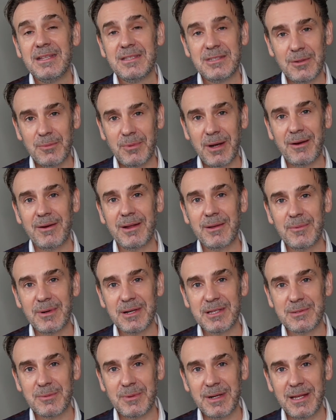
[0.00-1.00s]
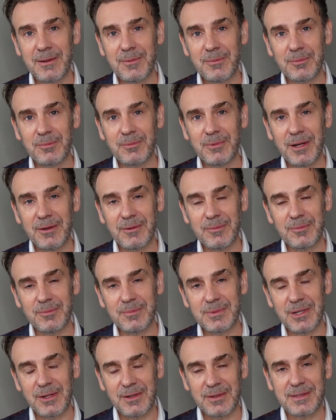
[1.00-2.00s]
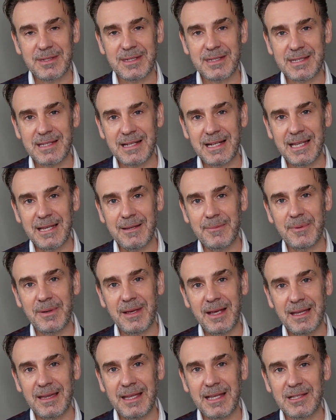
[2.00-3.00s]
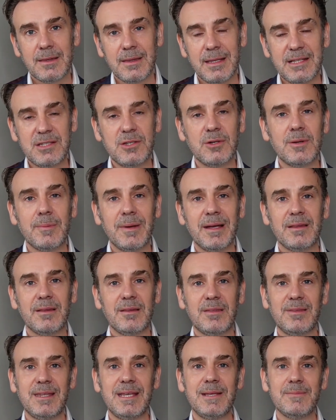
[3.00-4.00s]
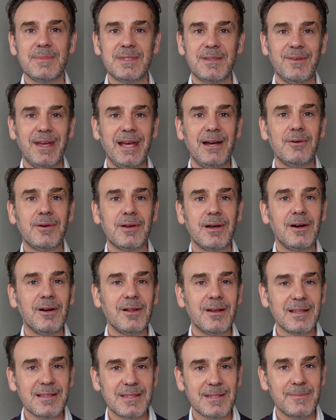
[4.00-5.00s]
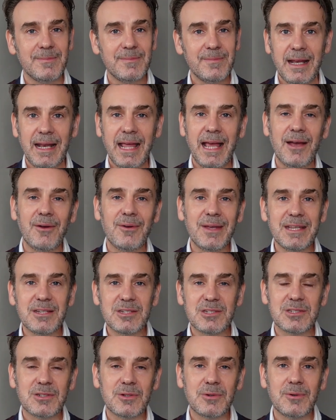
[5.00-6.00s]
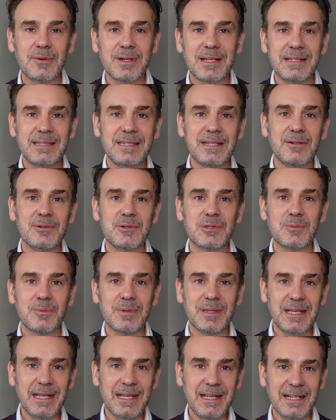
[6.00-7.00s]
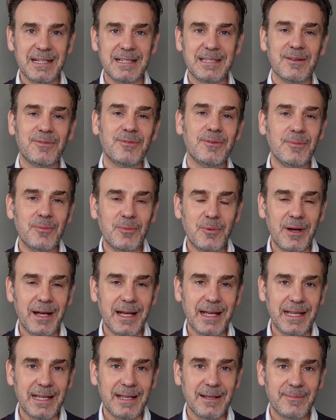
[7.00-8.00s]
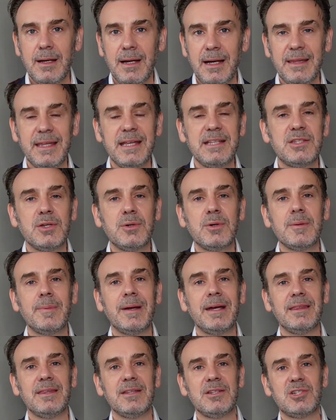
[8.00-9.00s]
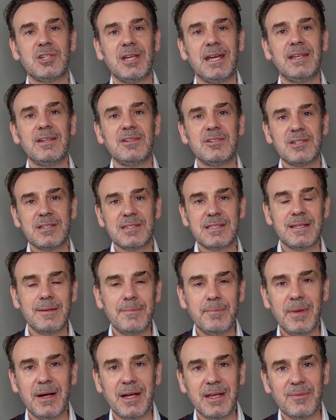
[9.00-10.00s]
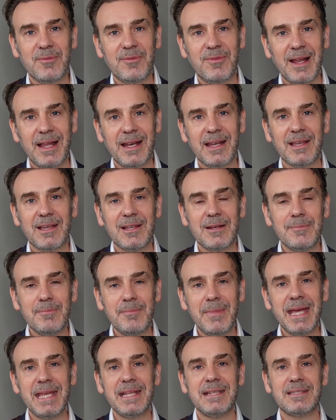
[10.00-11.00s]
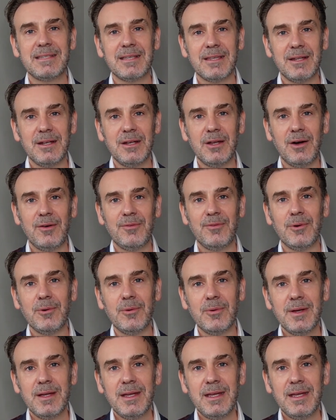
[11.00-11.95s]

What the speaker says: to where he was when he wrote Dr. Sleep. And they talk about the themes of alcoholism and how each story deals with it in a different way. And they talk about the changes that Mike Flanagan made to the novel